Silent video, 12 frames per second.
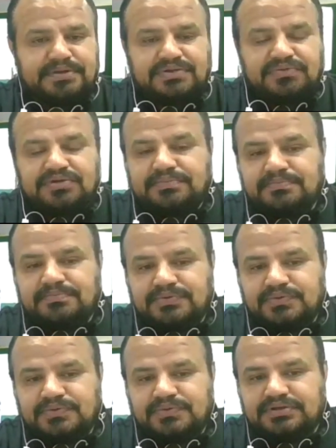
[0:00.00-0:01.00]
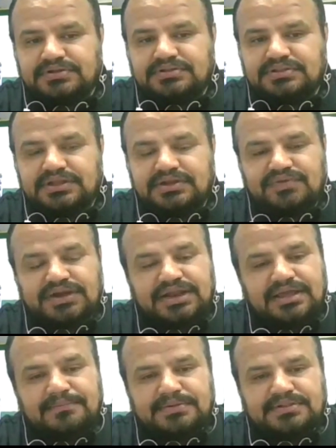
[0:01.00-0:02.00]
particular question, then what
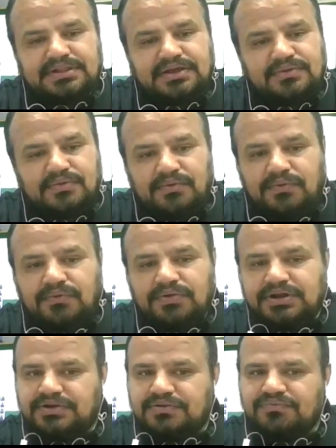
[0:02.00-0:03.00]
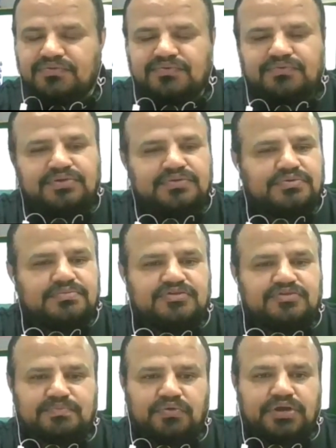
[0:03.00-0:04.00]
happened, the whole interview is going to
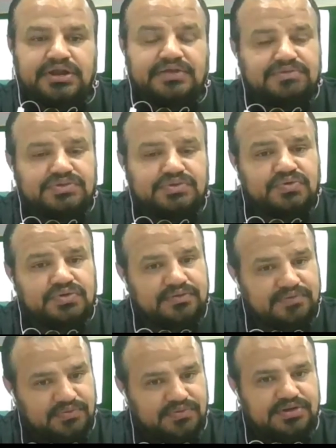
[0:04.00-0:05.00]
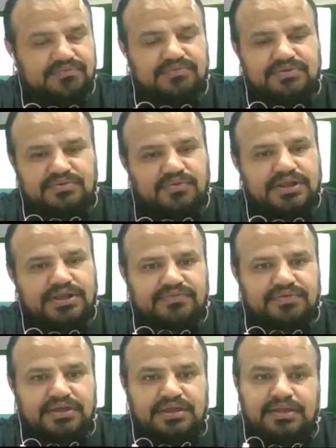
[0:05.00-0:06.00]
be spoiled, even though you have good
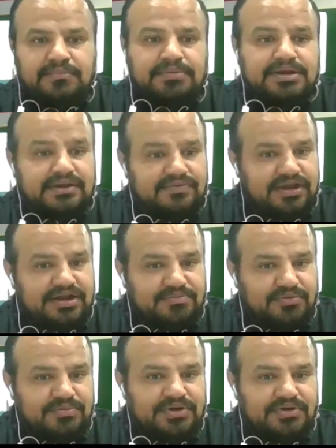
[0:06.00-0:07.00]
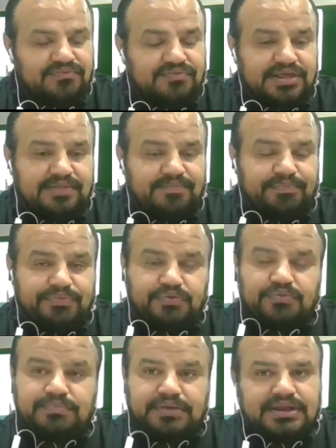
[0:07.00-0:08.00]
knowledge. But at that moment of time,
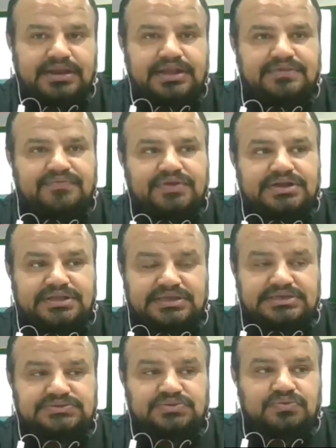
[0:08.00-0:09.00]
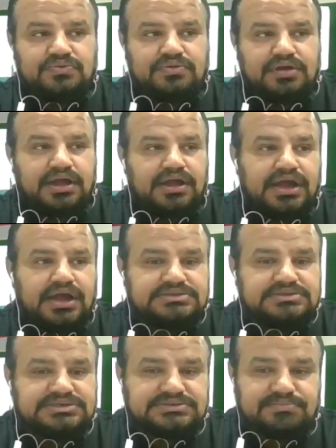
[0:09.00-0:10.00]
you may realize that, yes,
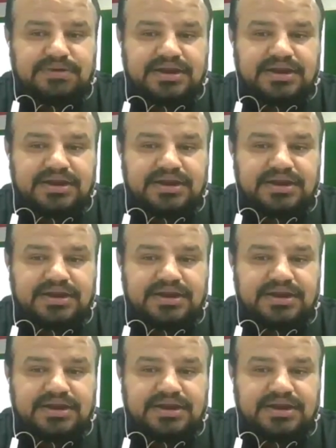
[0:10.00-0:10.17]
I do